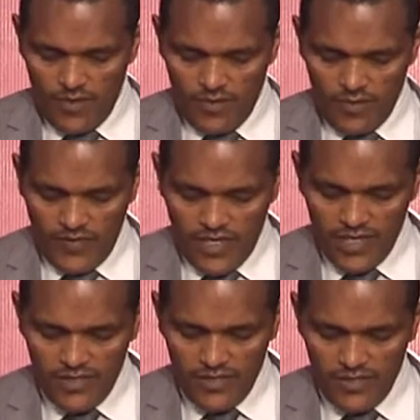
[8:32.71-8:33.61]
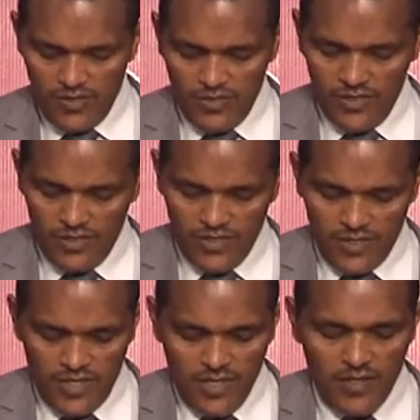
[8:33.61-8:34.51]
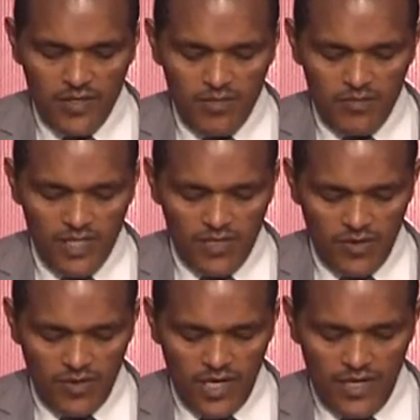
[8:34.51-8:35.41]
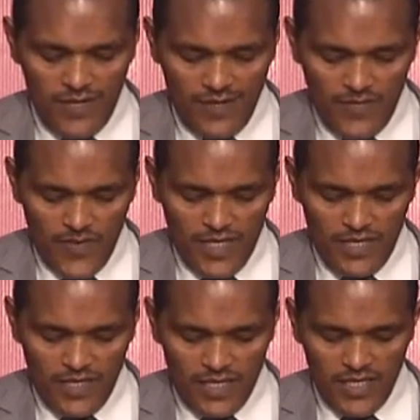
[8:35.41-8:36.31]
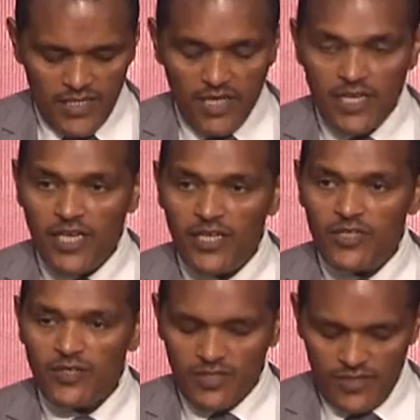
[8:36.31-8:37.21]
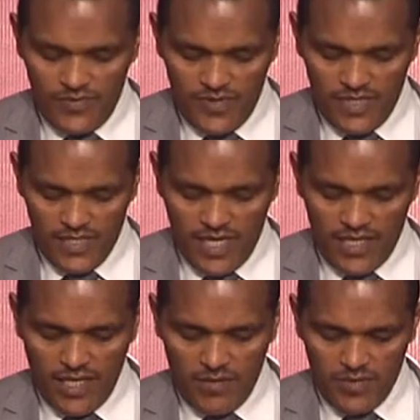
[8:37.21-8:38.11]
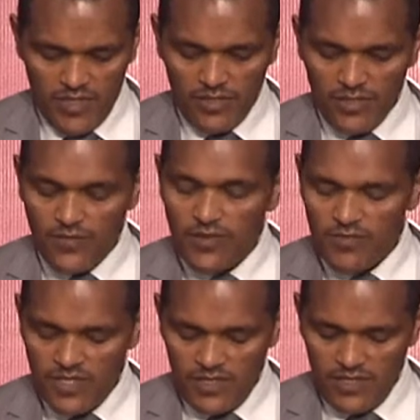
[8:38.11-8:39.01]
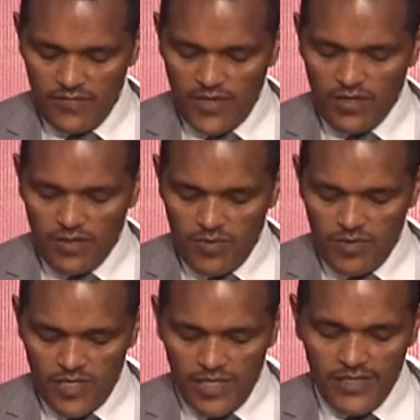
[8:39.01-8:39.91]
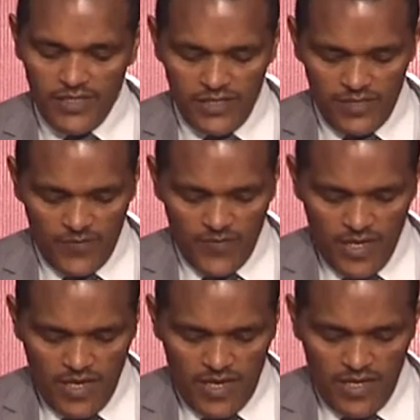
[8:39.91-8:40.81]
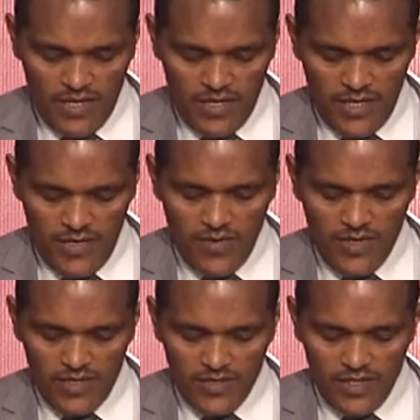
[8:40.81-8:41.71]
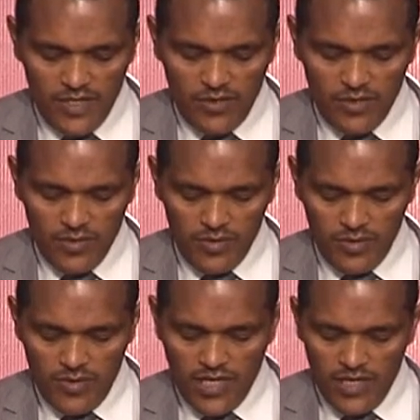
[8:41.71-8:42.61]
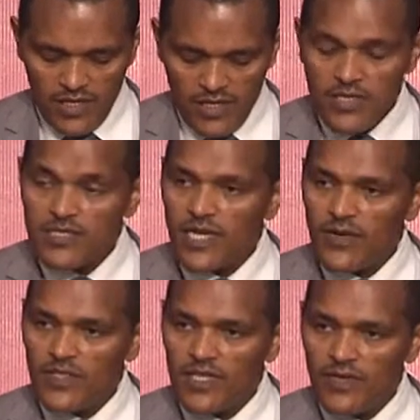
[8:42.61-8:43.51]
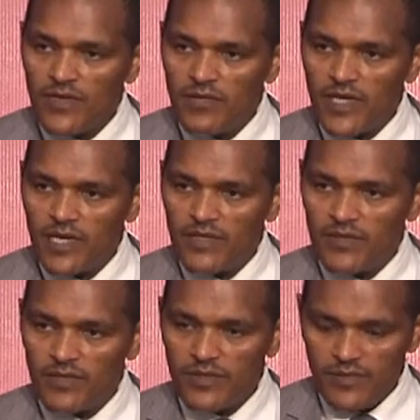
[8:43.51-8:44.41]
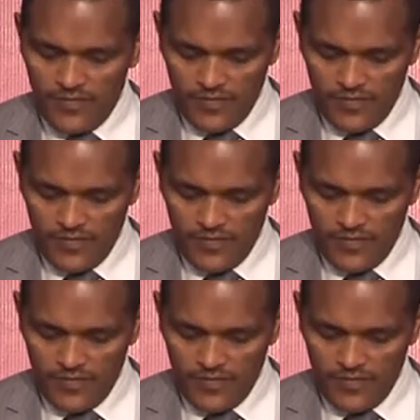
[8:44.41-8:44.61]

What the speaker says: or financing institutions, but local and international NGOs that tap resources from these philanthropic organizations and individuals and contribute to local service delivery mechanisms.